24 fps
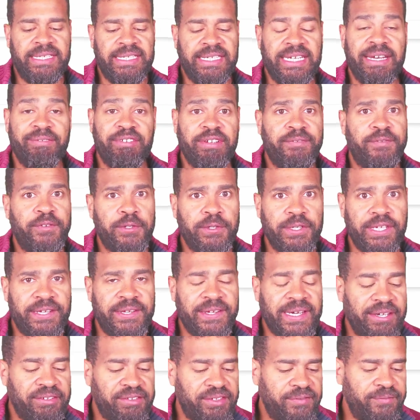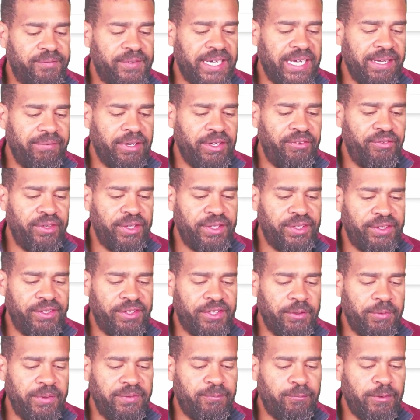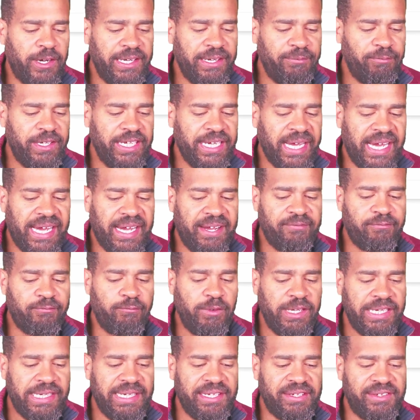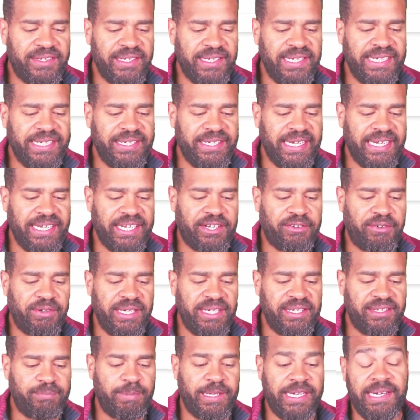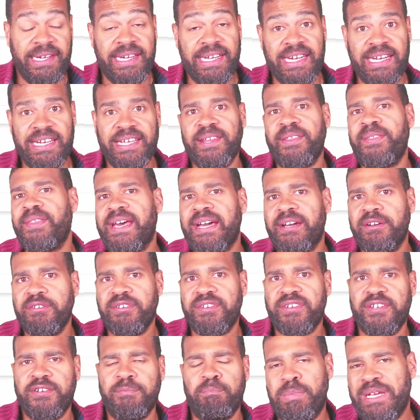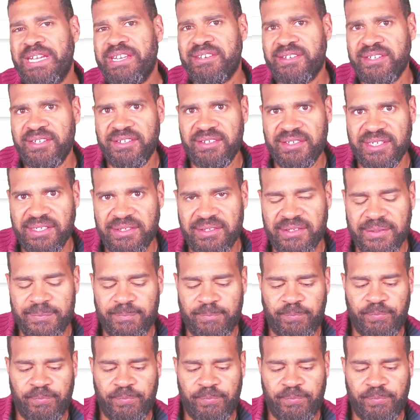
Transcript: having forty thousand five hundred. So we've, we have realistically increased by nearly a thousand businesses